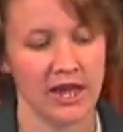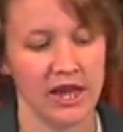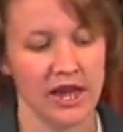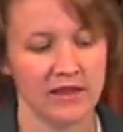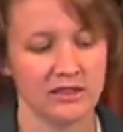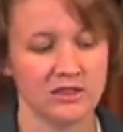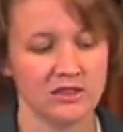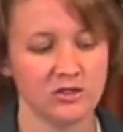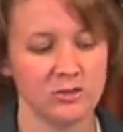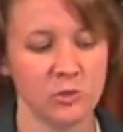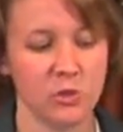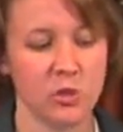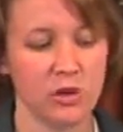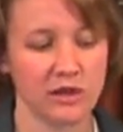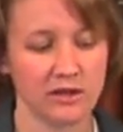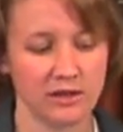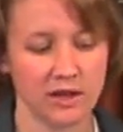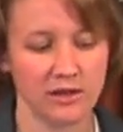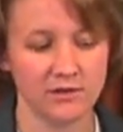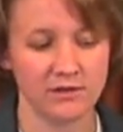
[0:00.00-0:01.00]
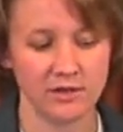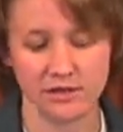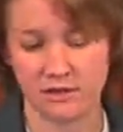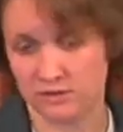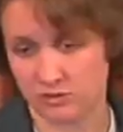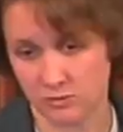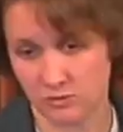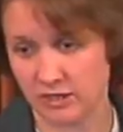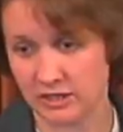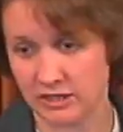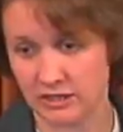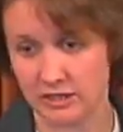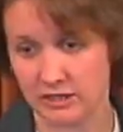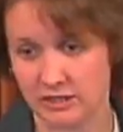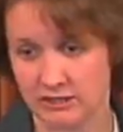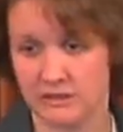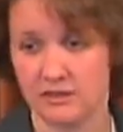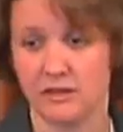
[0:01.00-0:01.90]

At this point, Lafayette doesn't recognize